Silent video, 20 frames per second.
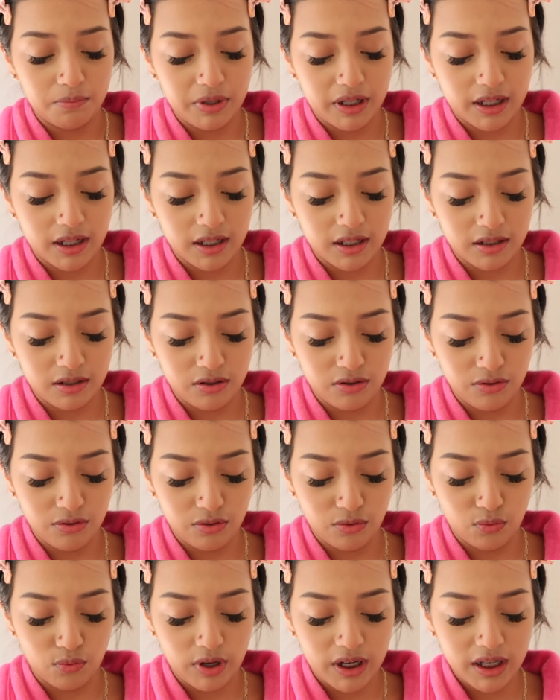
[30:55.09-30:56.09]
Because
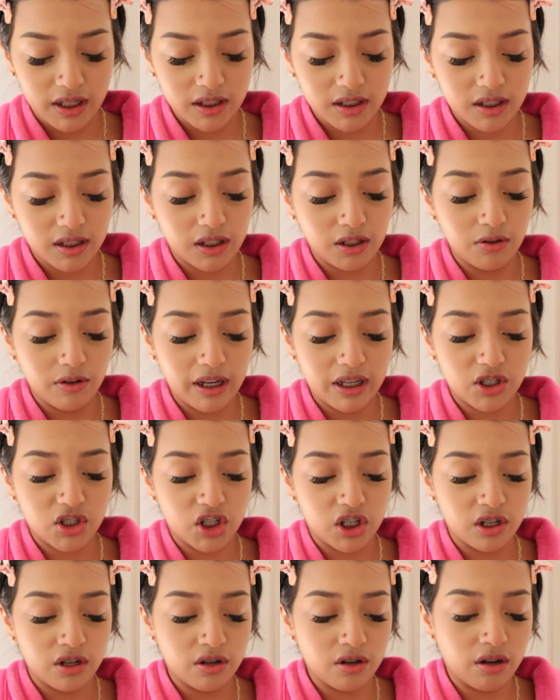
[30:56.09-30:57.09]
dude, once you get
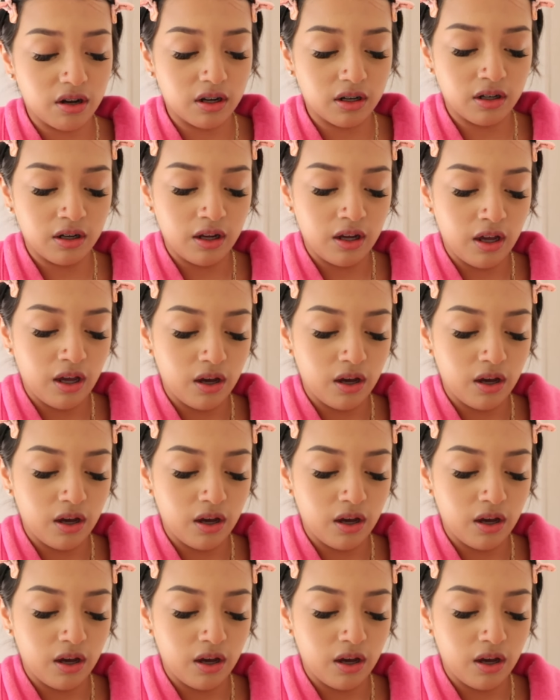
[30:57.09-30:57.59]
cheated on,